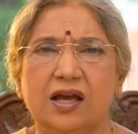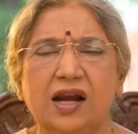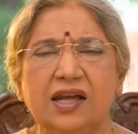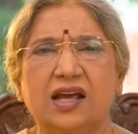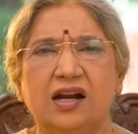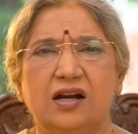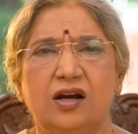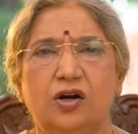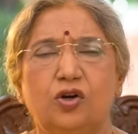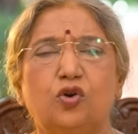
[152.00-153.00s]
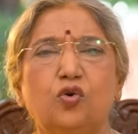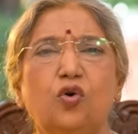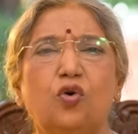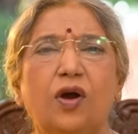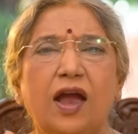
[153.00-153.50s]
critical
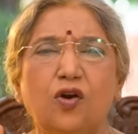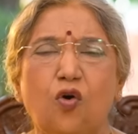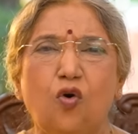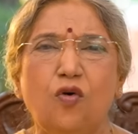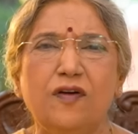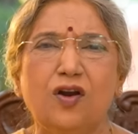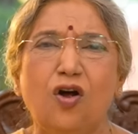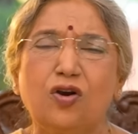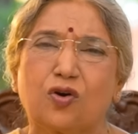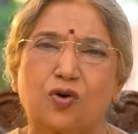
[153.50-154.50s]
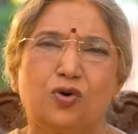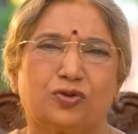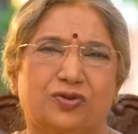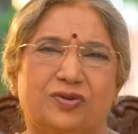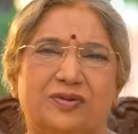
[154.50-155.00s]
to an overall growth.